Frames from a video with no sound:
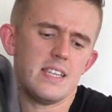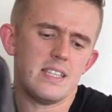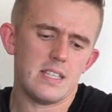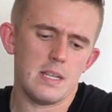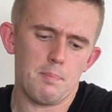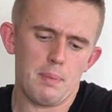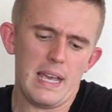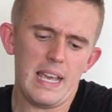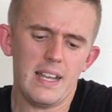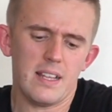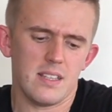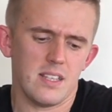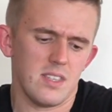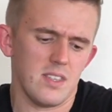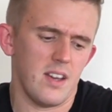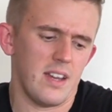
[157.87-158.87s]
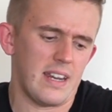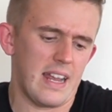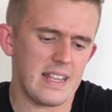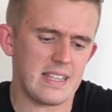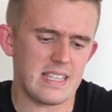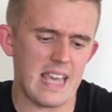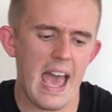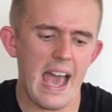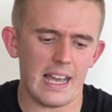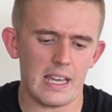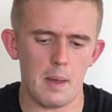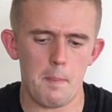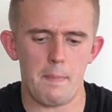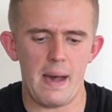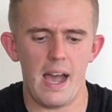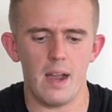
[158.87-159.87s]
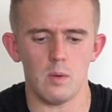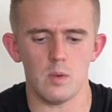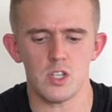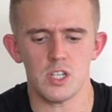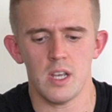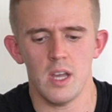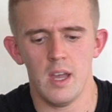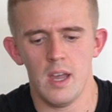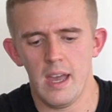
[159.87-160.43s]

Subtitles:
is the Peak Design Tech Pouch.